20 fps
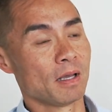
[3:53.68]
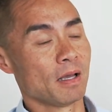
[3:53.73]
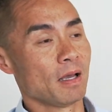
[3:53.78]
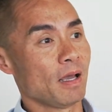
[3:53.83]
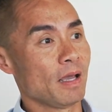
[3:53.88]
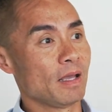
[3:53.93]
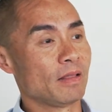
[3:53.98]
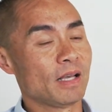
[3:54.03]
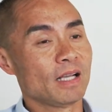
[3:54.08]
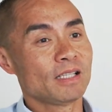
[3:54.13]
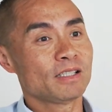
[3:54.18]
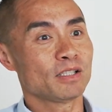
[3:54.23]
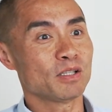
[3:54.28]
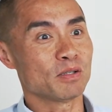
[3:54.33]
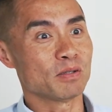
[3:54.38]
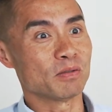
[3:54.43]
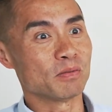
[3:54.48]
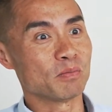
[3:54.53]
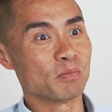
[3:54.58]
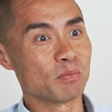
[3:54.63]
And that's
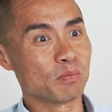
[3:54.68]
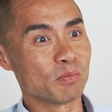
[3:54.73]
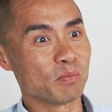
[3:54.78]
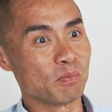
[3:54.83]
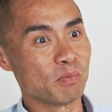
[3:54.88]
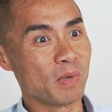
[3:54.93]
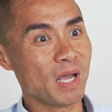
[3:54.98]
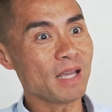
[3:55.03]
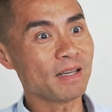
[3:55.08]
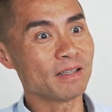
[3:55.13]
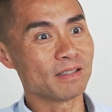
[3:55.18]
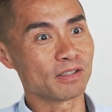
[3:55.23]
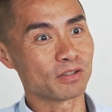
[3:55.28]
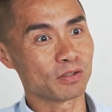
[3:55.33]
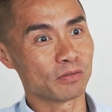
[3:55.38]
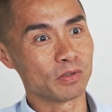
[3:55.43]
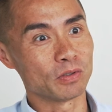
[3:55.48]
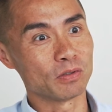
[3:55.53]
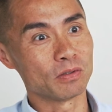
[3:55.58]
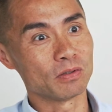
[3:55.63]
the madness
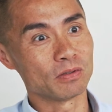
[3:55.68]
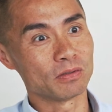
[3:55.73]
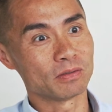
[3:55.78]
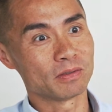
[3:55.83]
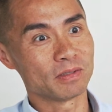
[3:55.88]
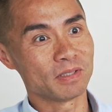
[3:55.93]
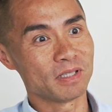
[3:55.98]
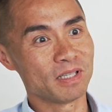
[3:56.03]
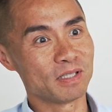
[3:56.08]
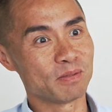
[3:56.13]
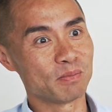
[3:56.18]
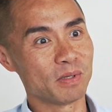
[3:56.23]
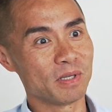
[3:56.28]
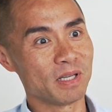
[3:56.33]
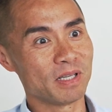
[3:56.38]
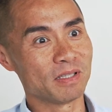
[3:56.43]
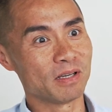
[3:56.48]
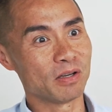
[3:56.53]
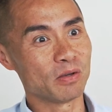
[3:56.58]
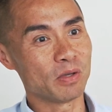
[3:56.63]
of it all. Is,
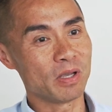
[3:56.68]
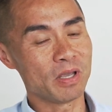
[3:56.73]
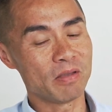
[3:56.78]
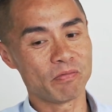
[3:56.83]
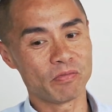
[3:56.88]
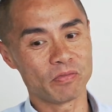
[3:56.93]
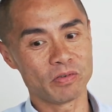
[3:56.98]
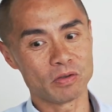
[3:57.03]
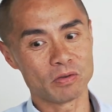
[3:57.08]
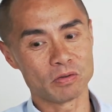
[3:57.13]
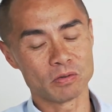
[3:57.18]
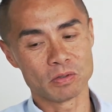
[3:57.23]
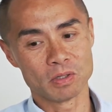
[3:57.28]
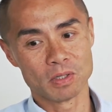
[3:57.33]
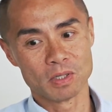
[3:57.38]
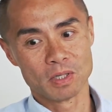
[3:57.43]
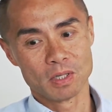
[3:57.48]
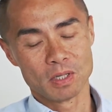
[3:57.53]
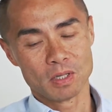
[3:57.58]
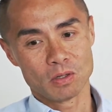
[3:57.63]
if you
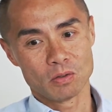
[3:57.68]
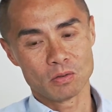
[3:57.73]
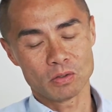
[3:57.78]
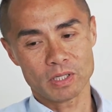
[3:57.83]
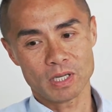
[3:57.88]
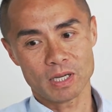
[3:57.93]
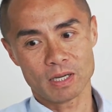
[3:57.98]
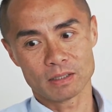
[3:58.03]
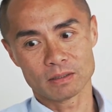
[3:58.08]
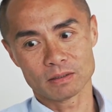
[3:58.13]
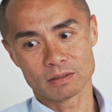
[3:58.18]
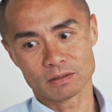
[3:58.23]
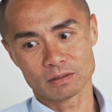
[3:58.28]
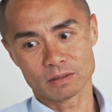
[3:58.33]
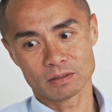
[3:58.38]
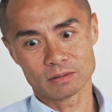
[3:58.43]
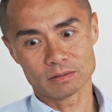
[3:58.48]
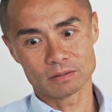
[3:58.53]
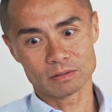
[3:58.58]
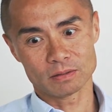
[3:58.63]
look at
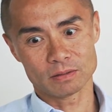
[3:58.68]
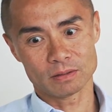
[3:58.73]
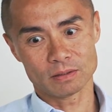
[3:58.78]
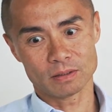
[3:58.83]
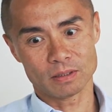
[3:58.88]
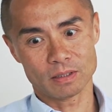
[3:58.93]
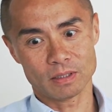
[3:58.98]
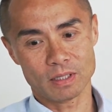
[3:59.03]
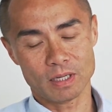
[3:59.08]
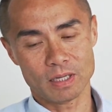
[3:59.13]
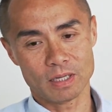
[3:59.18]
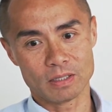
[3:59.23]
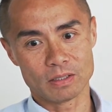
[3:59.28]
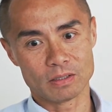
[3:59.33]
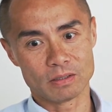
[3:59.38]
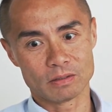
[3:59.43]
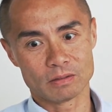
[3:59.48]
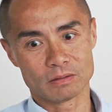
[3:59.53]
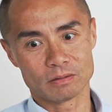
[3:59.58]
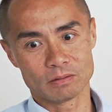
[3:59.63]
a